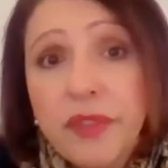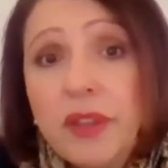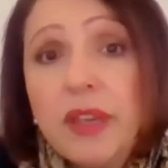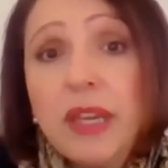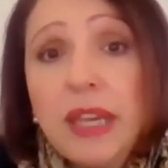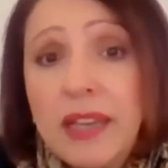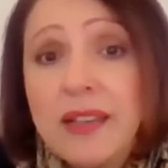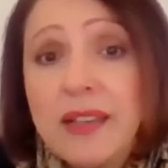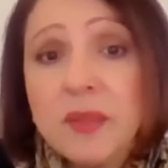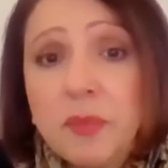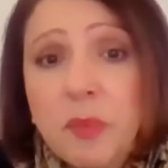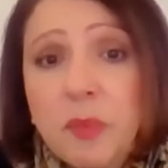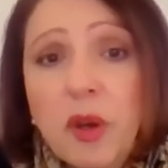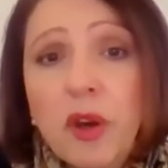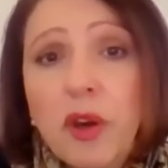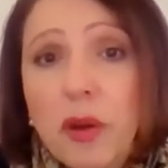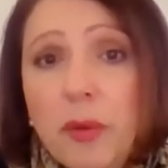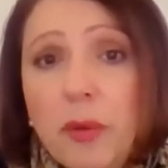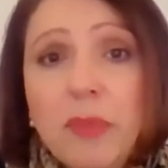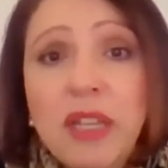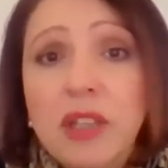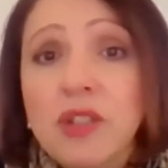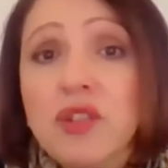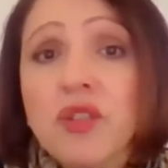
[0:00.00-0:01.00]

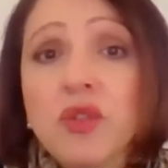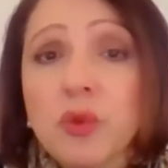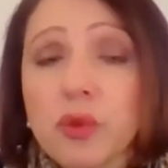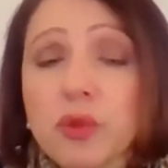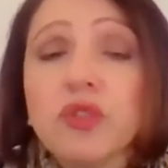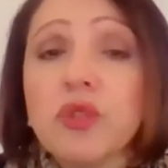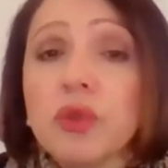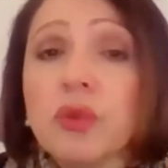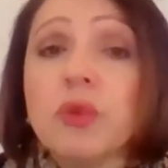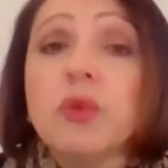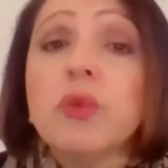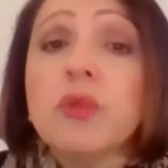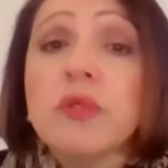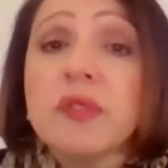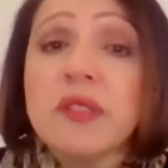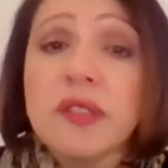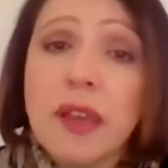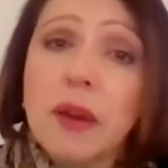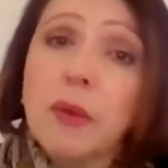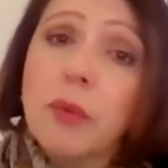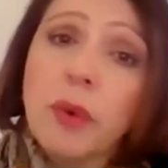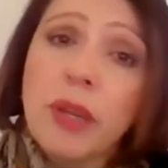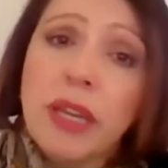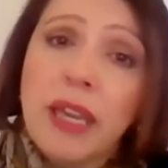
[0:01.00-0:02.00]
experimental tools
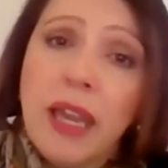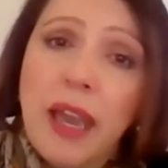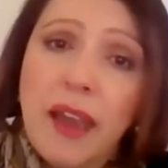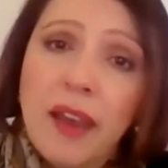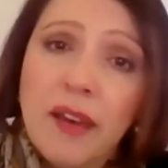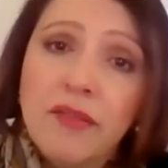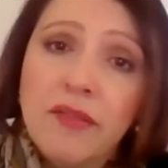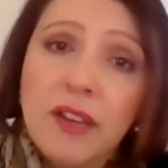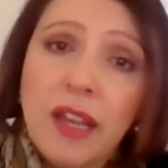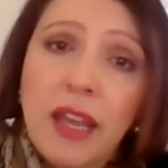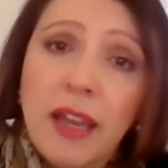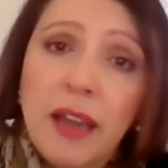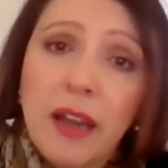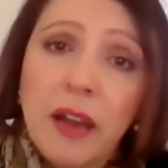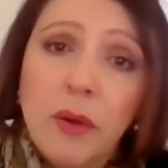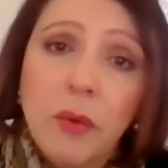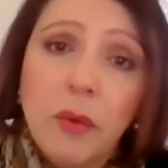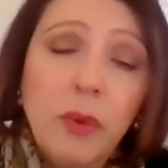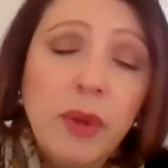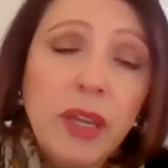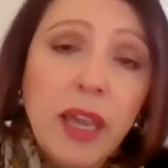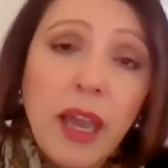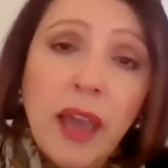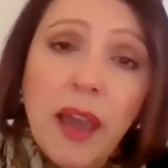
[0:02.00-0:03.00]
that we have
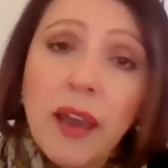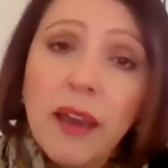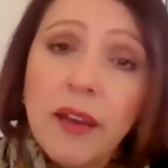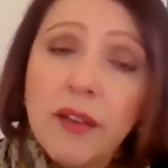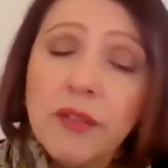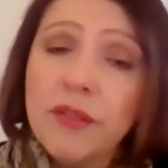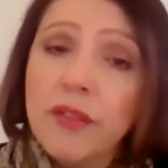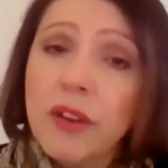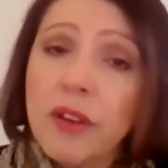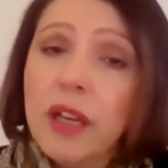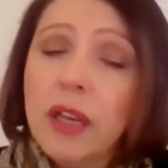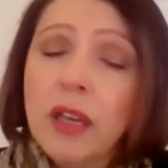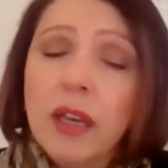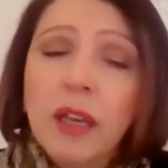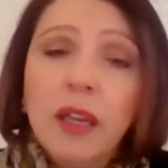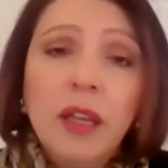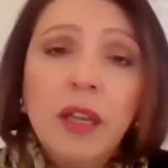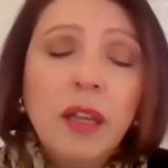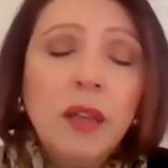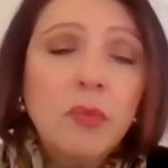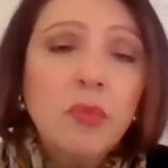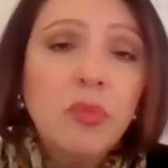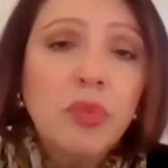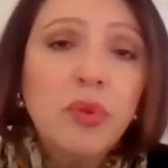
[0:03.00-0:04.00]
now. We have
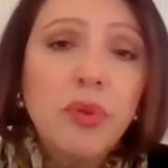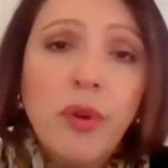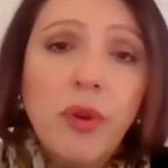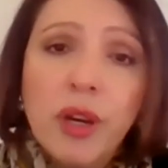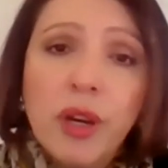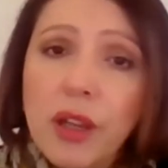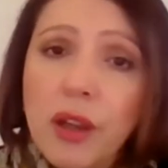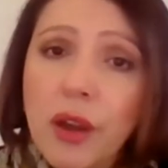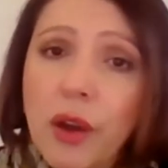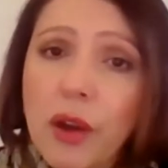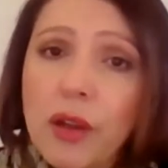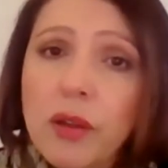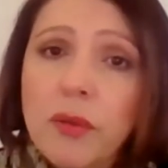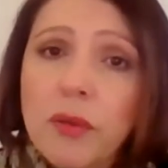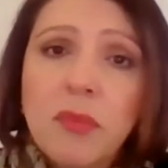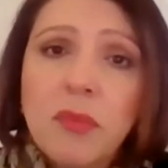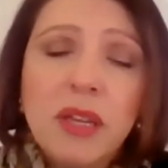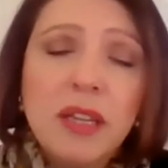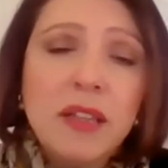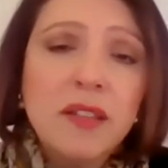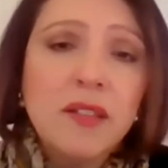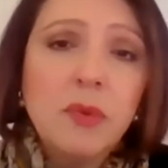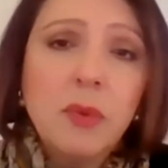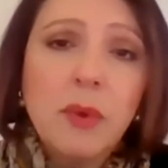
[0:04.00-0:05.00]

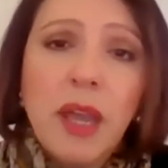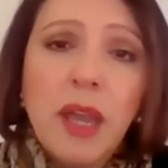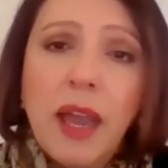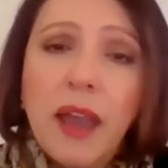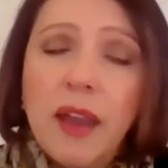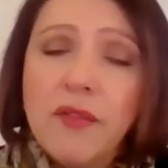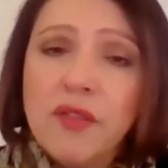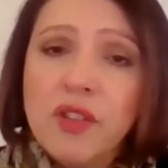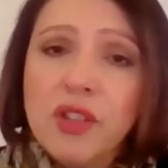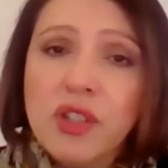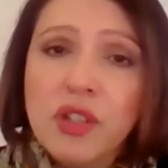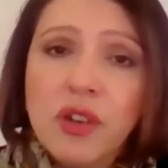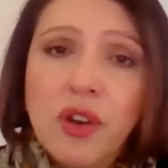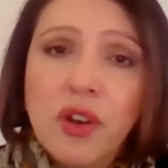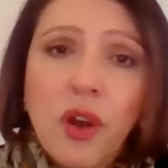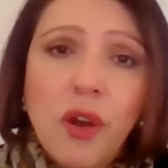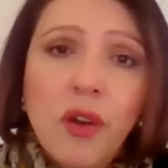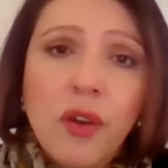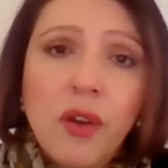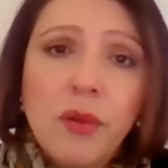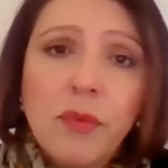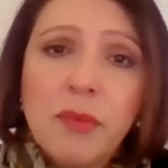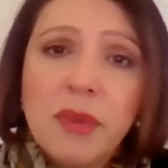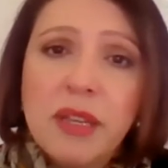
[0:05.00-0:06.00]
proteomics, we have
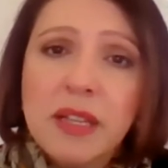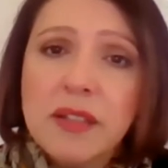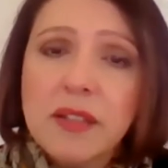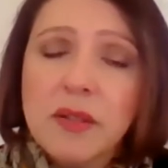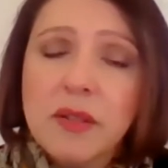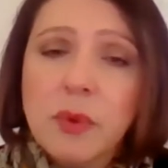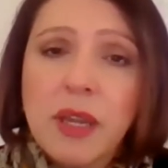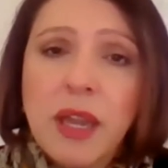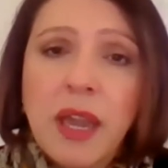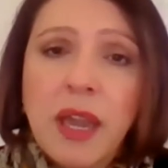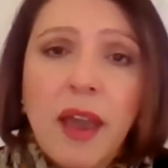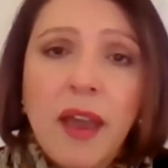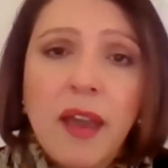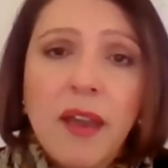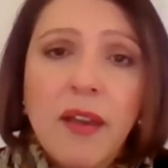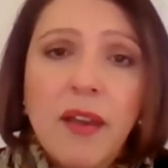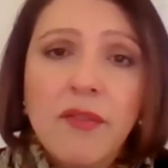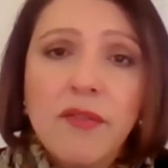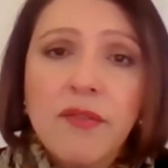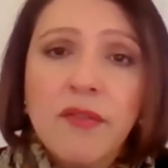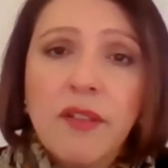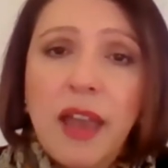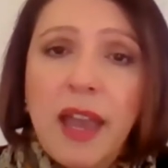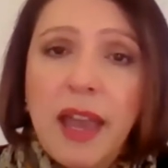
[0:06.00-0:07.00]
genomics, we
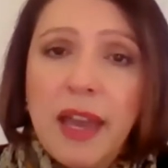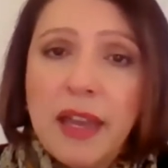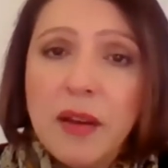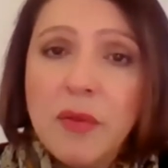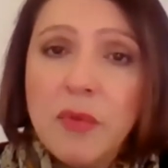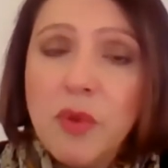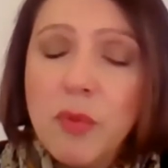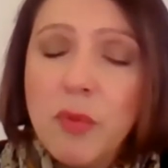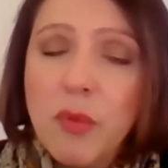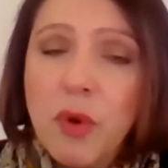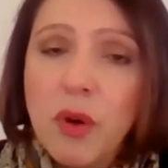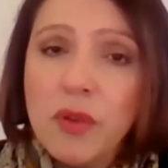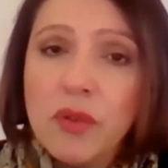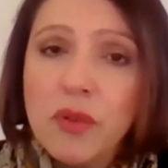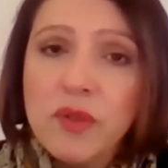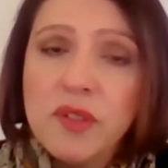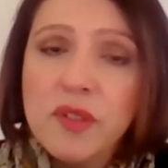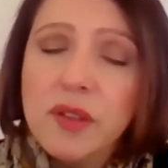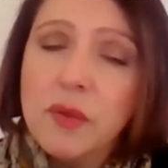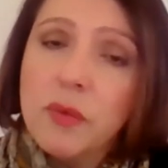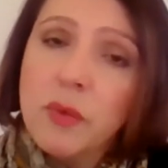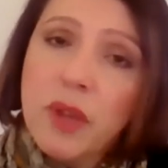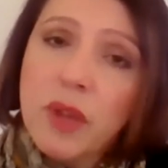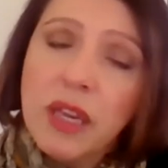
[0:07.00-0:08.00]
have animal
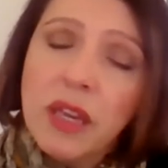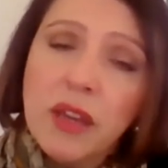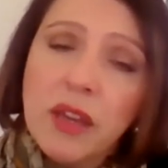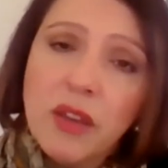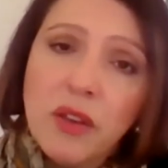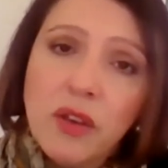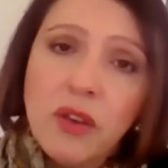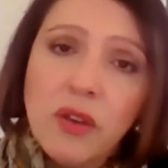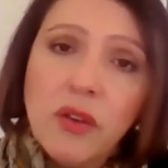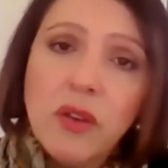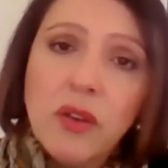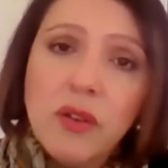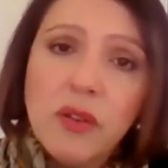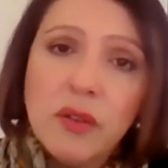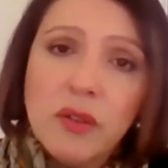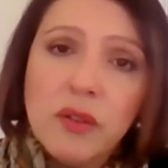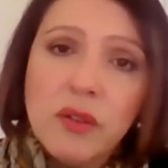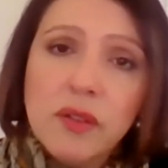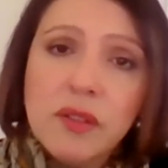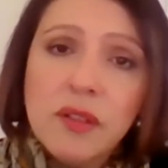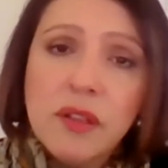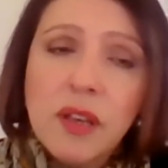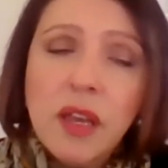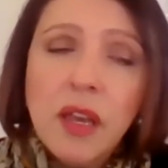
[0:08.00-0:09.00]
models that we can
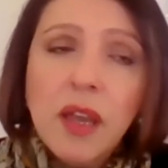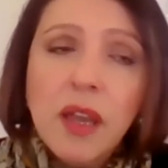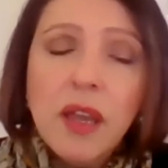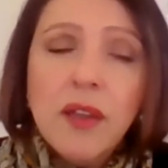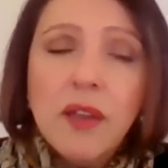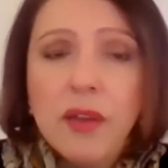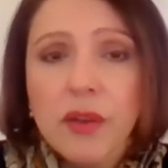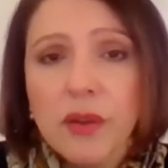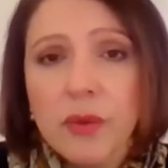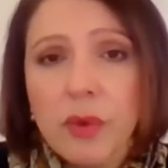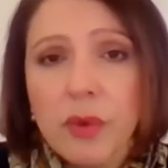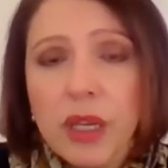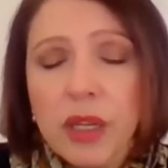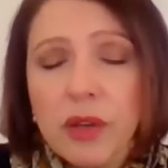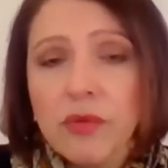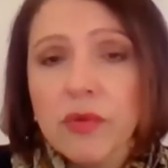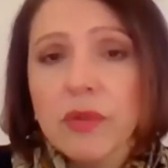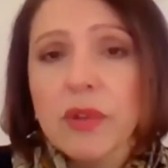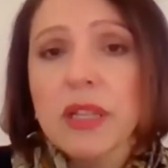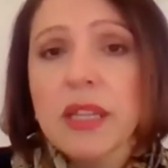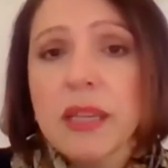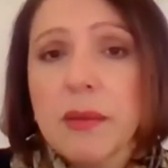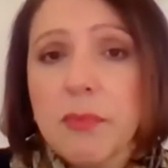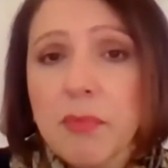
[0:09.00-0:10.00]
use. So we can
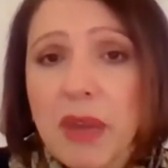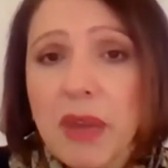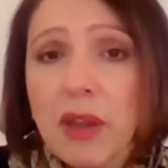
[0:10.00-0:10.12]
really